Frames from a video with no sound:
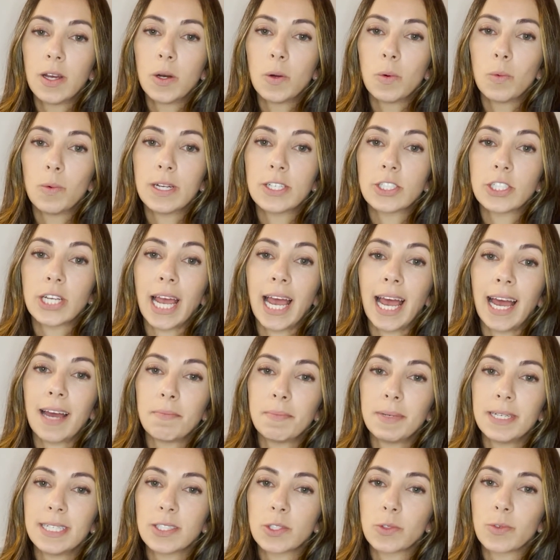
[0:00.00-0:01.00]
which
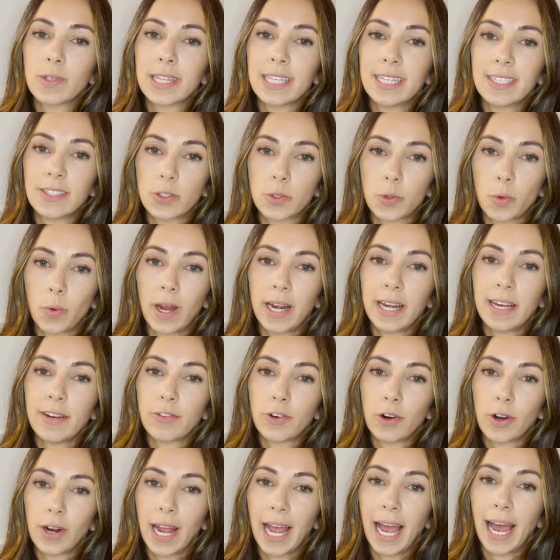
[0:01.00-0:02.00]
happens within
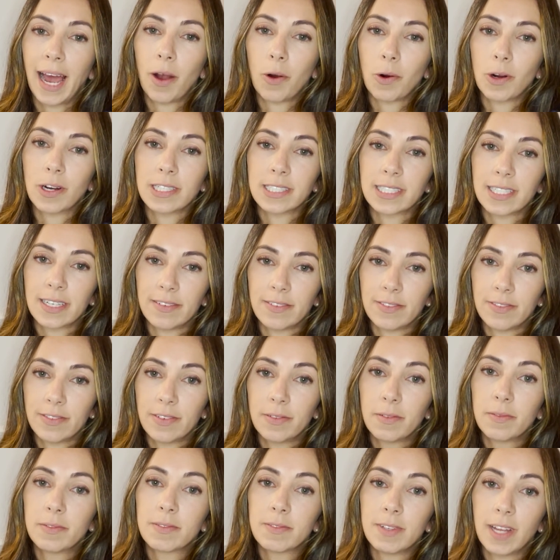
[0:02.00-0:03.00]
24 hours of
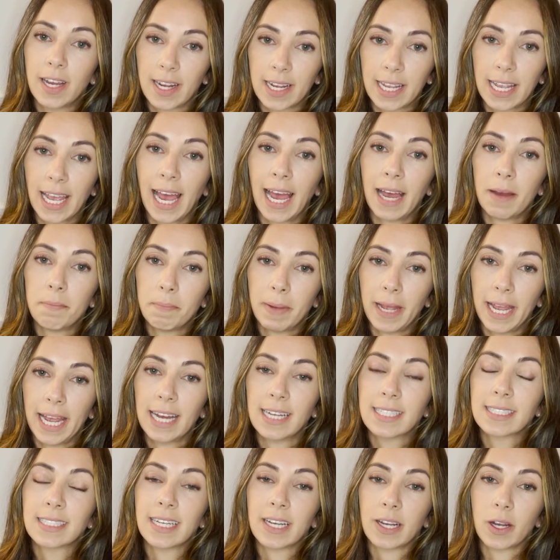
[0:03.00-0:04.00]
a cat
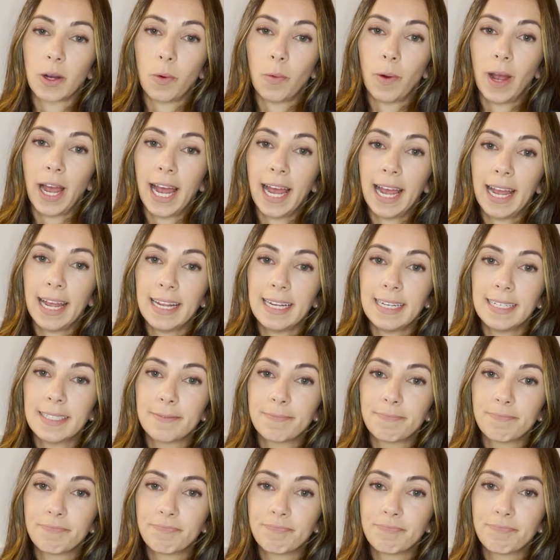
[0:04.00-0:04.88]
passing away.